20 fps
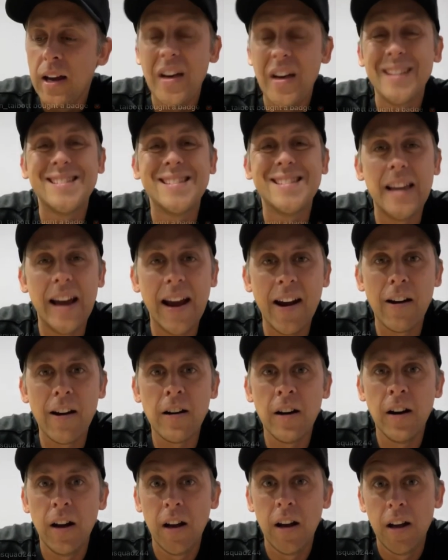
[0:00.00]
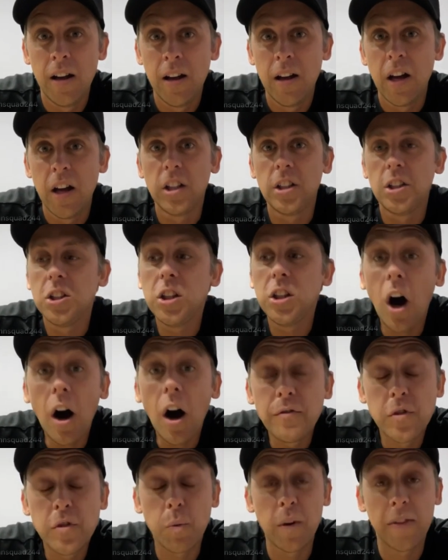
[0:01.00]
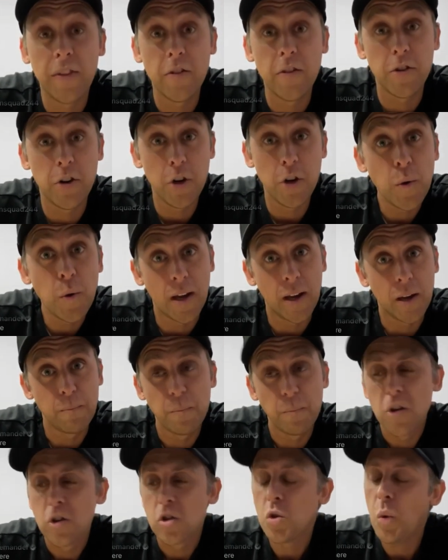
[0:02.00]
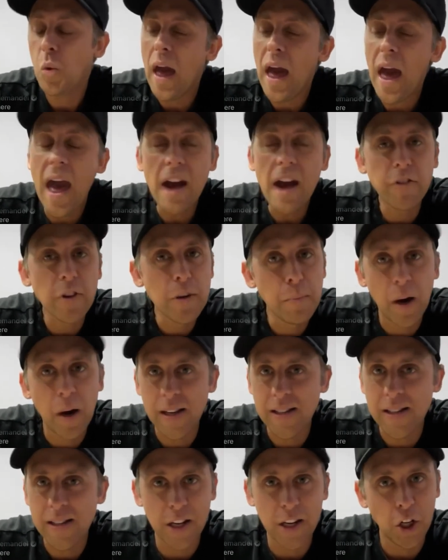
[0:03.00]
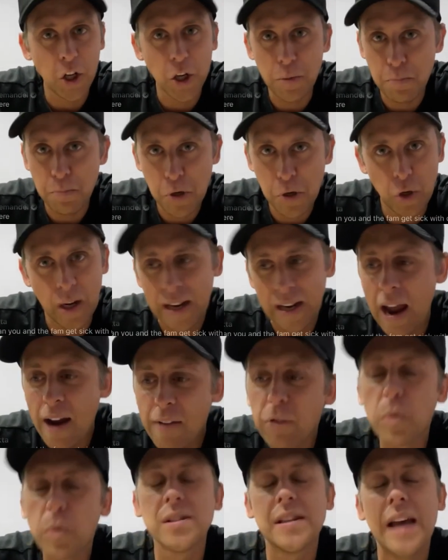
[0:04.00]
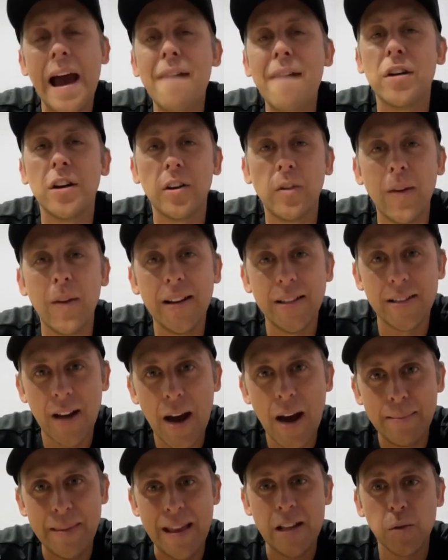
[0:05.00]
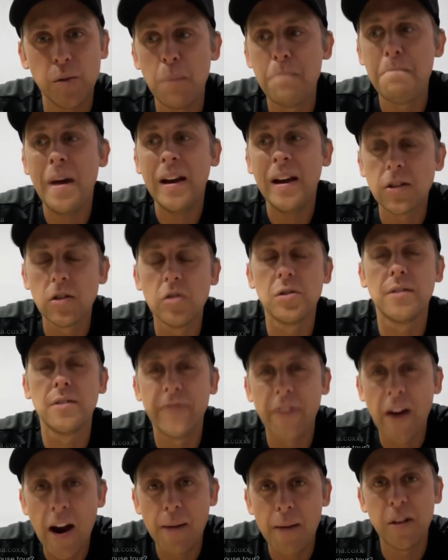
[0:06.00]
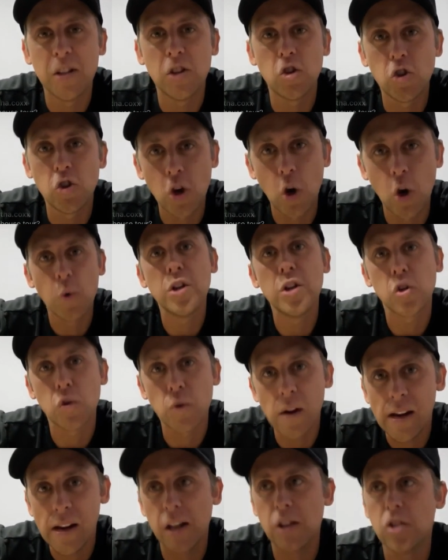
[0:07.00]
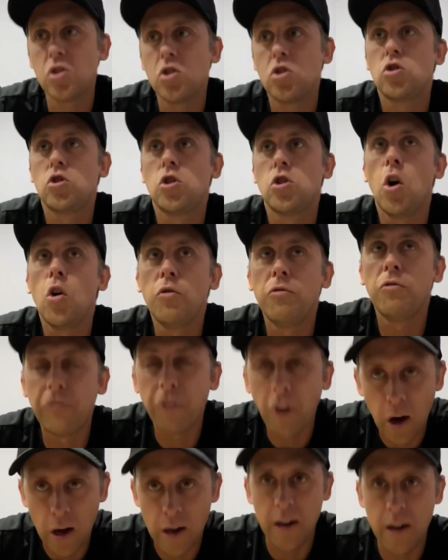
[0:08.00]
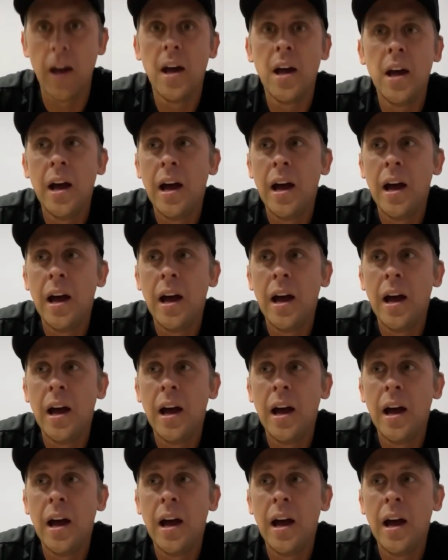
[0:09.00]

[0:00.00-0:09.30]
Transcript: that's there loves what they're doing. So everybody's in a good mood. Like everyone's having a great time. That's what makes those environments so intriguing, so fun.